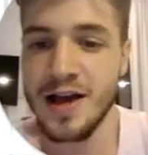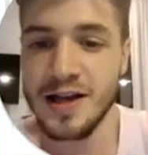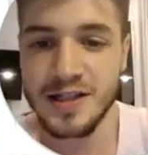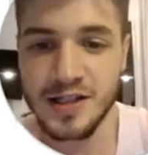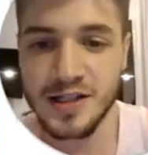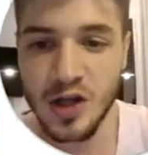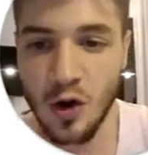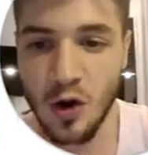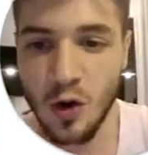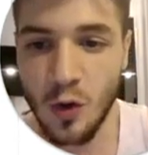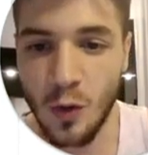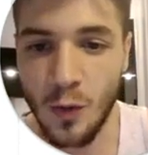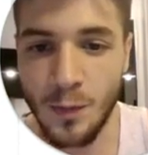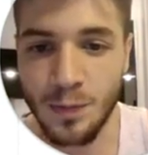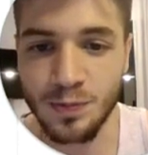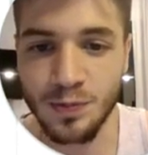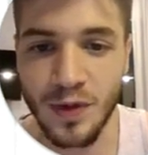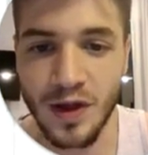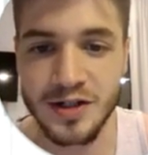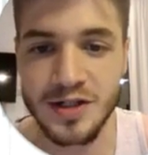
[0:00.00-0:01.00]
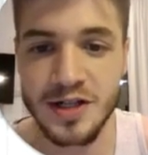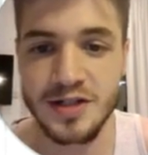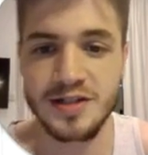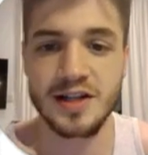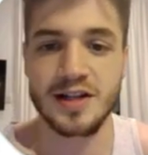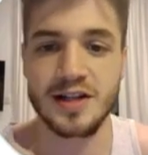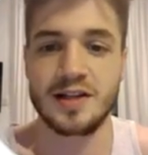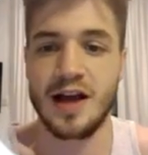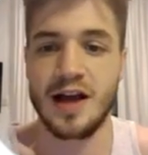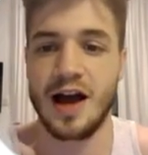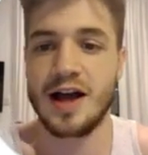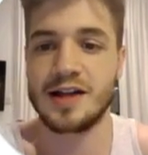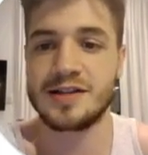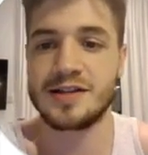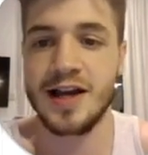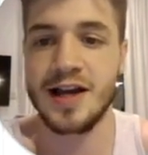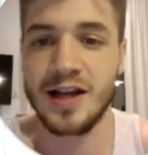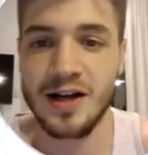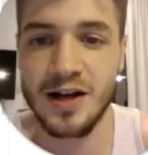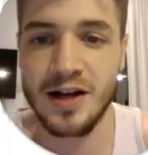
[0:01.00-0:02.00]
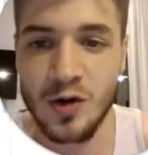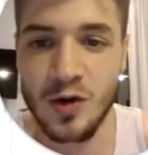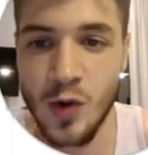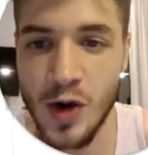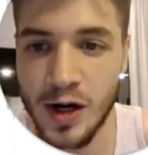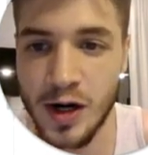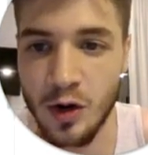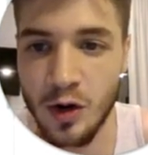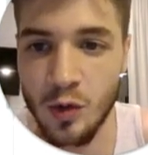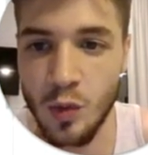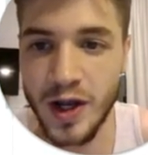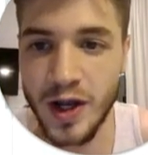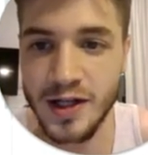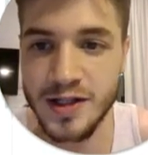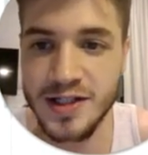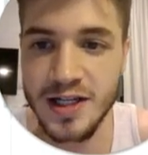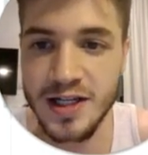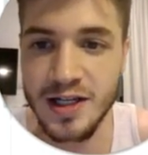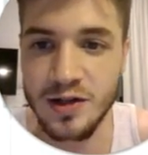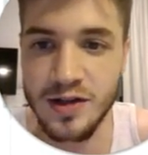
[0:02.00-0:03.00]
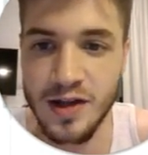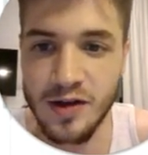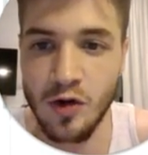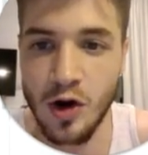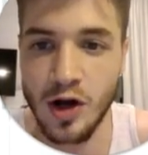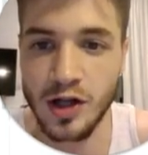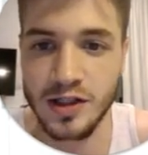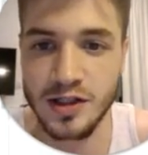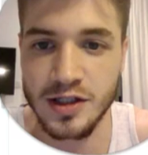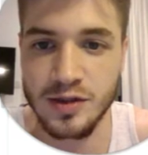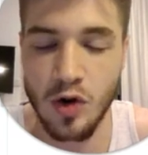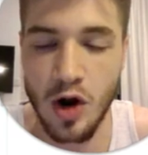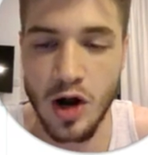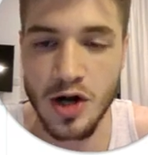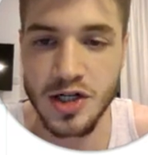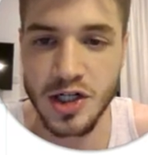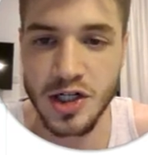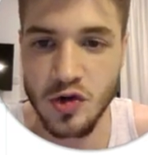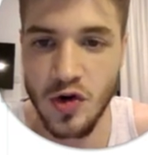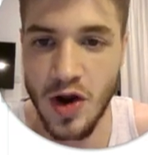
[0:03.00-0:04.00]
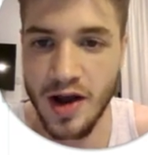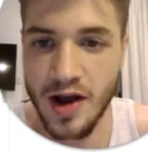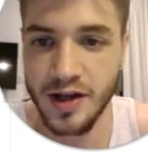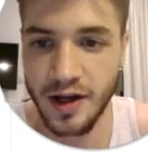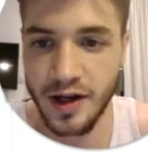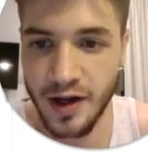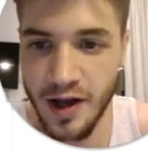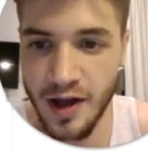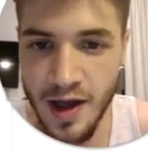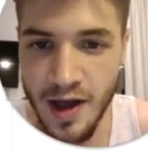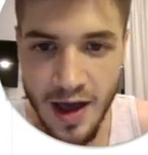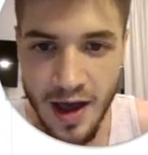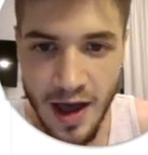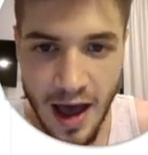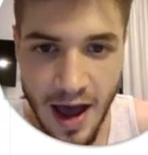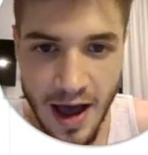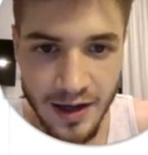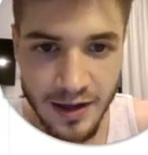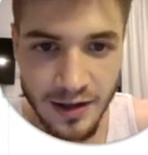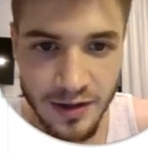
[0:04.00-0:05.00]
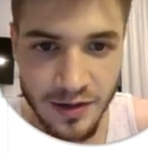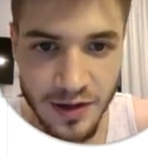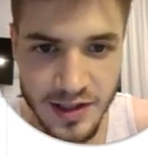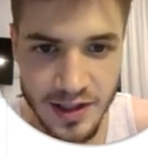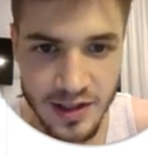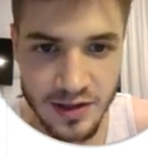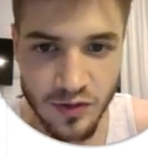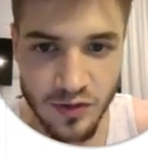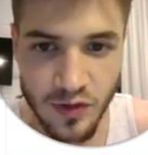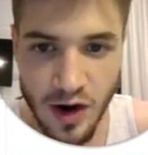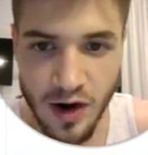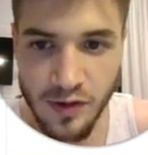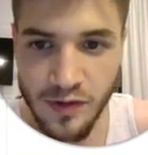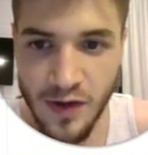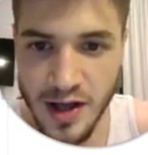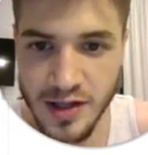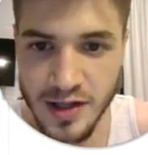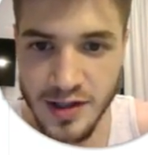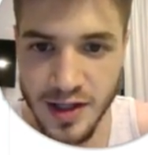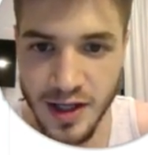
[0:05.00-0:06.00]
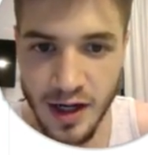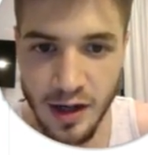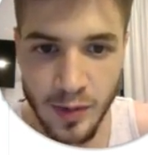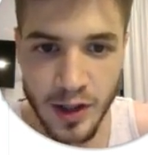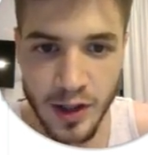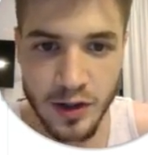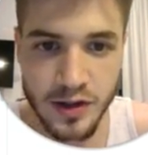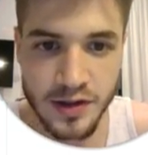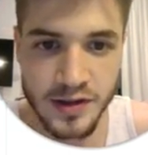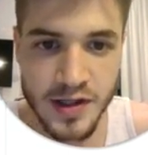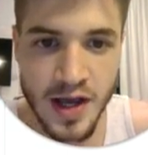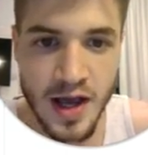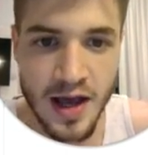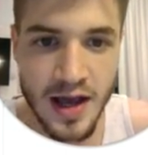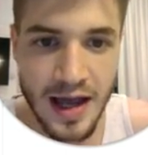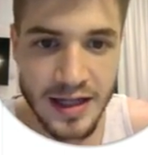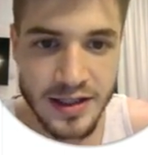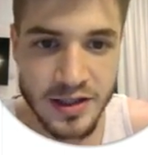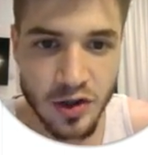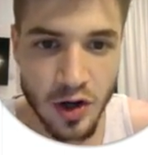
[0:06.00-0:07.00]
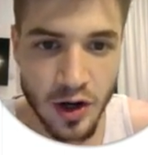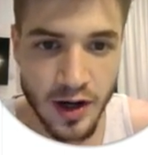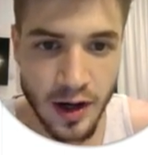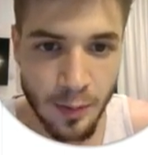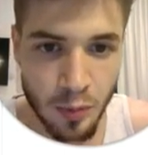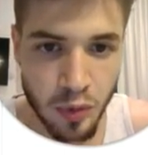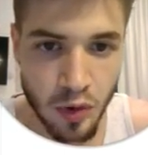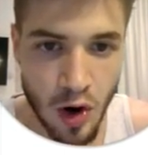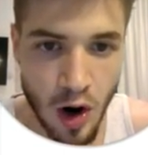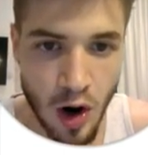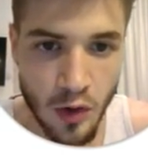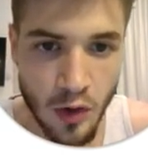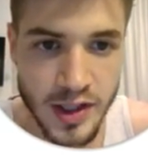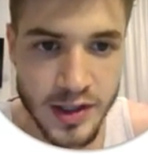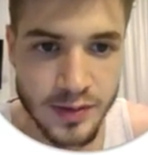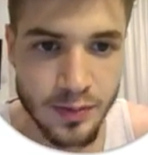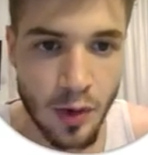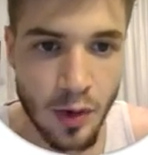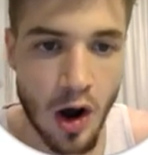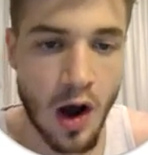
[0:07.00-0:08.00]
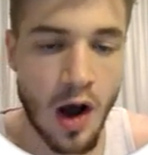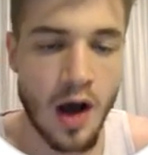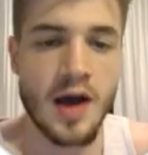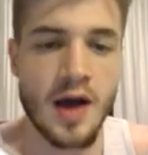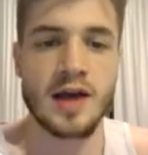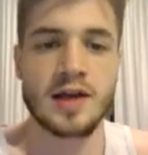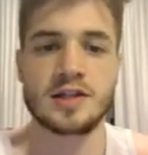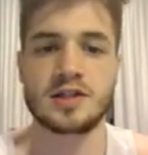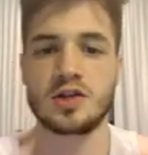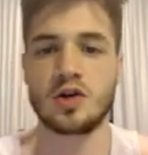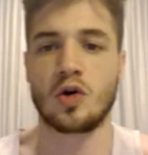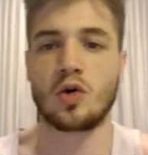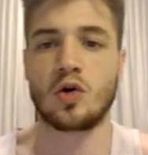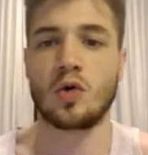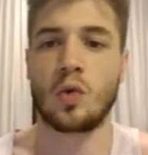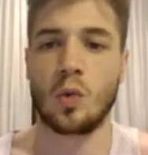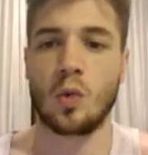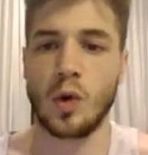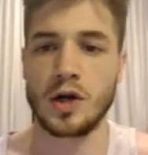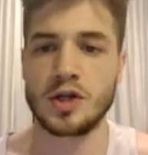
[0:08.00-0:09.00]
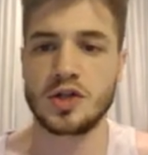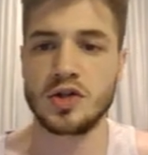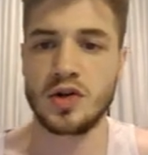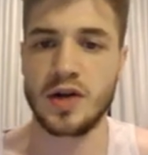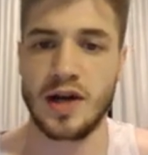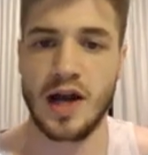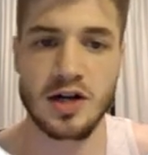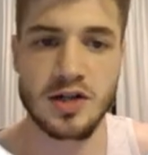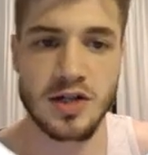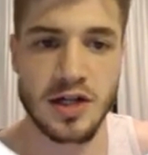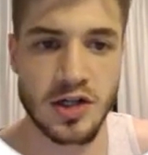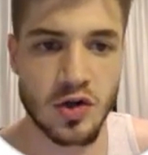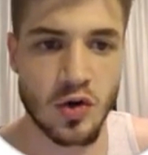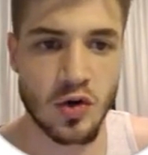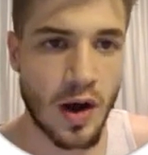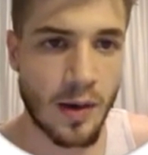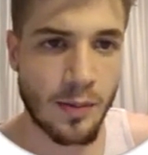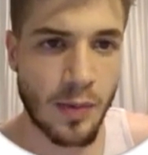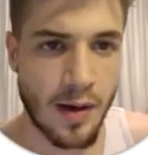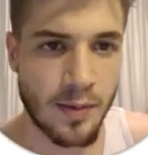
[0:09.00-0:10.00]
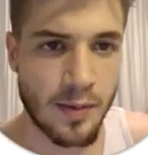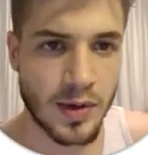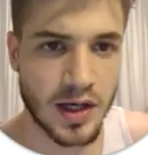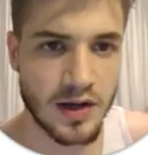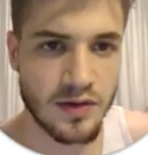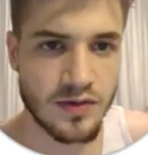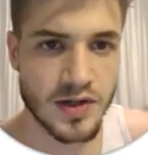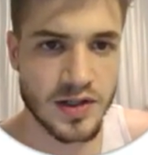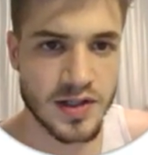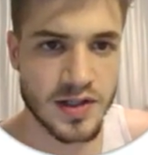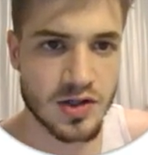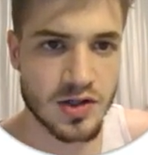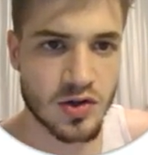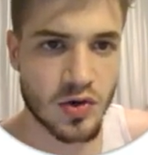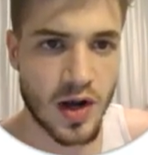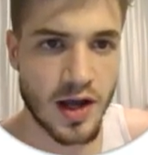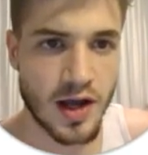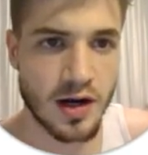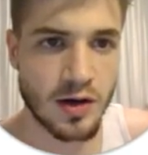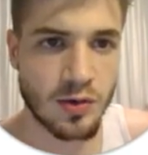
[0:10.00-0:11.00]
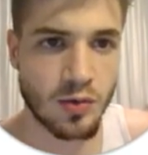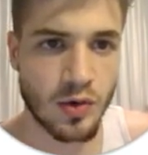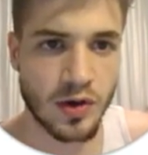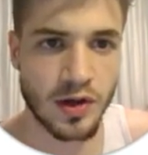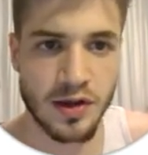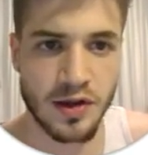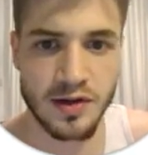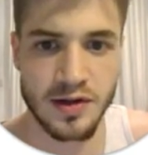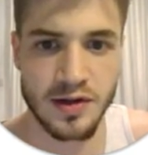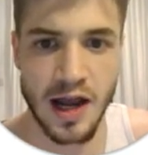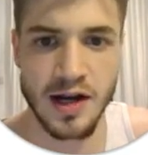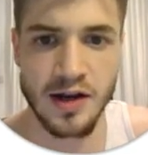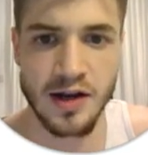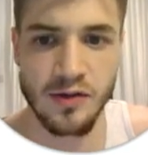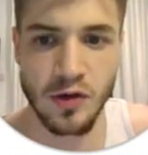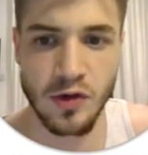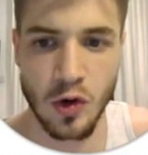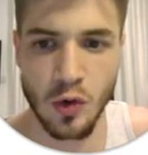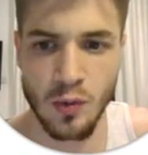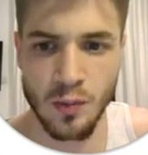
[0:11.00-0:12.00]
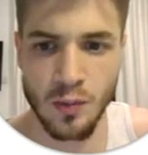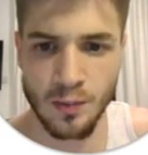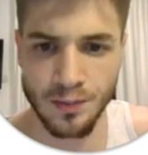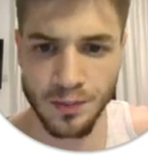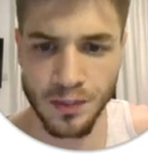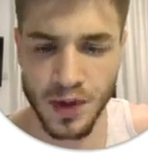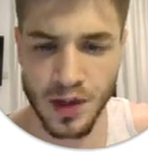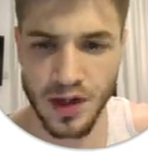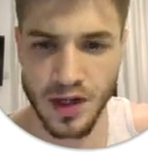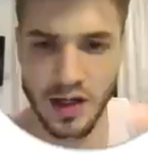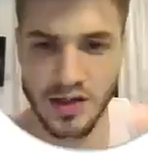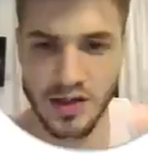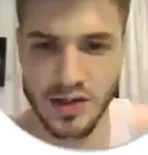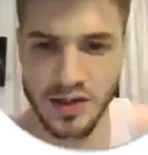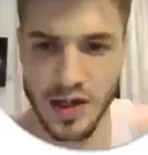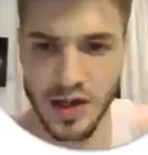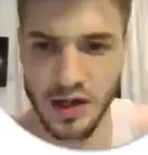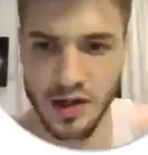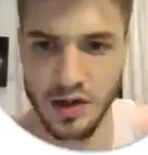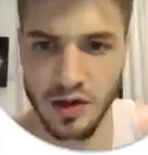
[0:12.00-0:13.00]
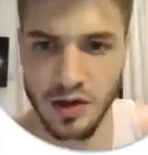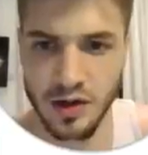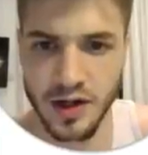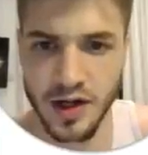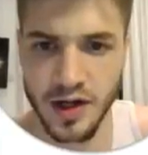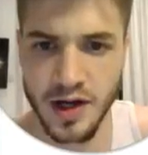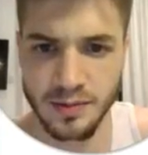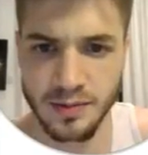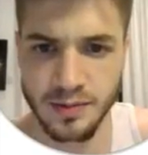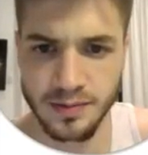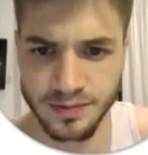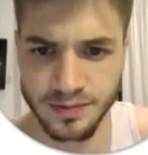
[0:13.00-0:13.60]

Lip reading: So just to take a quick look, we can see they've got this project tracking. And this is very fascinating because it's got a progress bar. So what you can actually do, I believe this is created with data view. Let's take a look here.